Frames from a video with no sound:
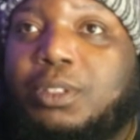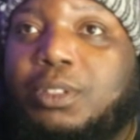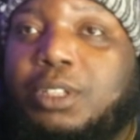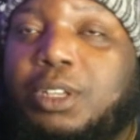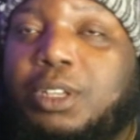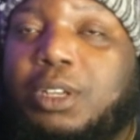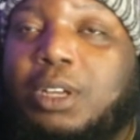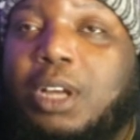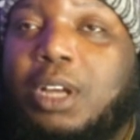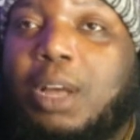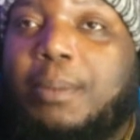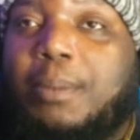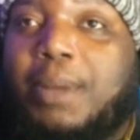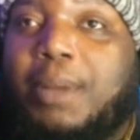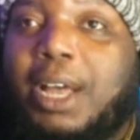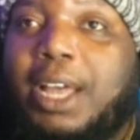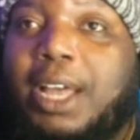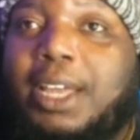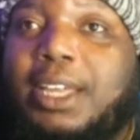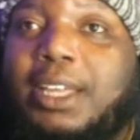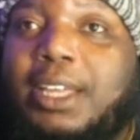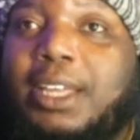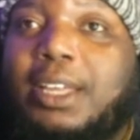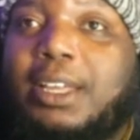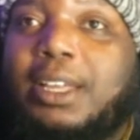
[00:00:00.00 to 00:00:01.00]
to come
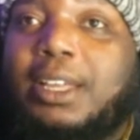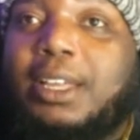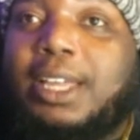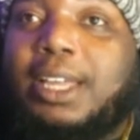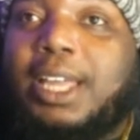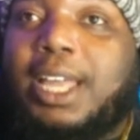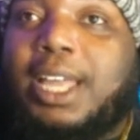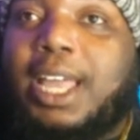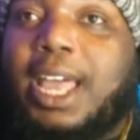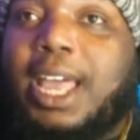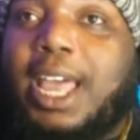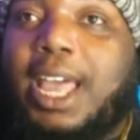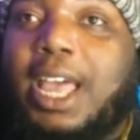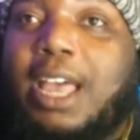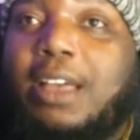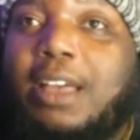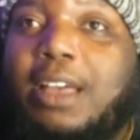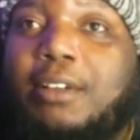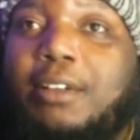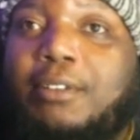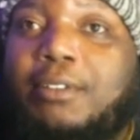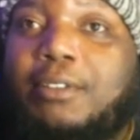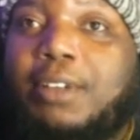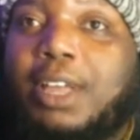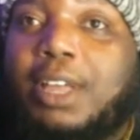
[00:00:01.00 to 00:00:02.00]
out here and
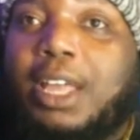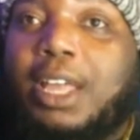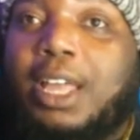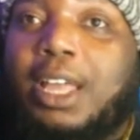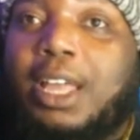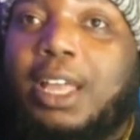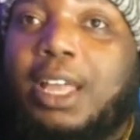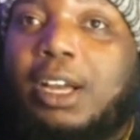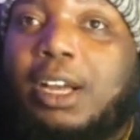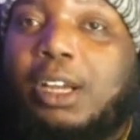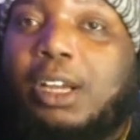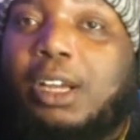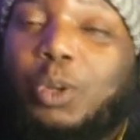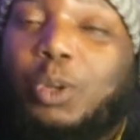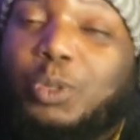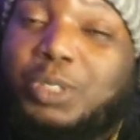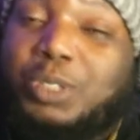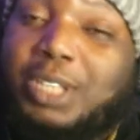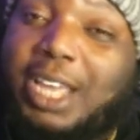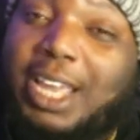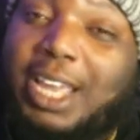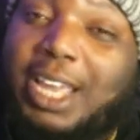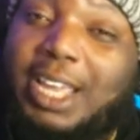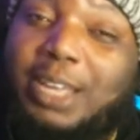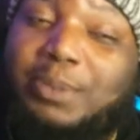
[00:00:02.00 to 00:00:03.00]
have close
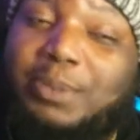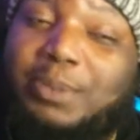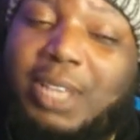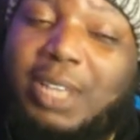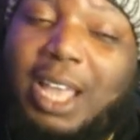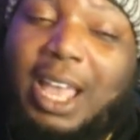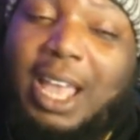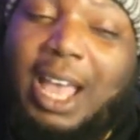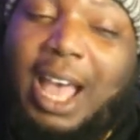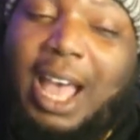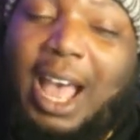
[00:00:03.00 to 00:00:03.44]
games.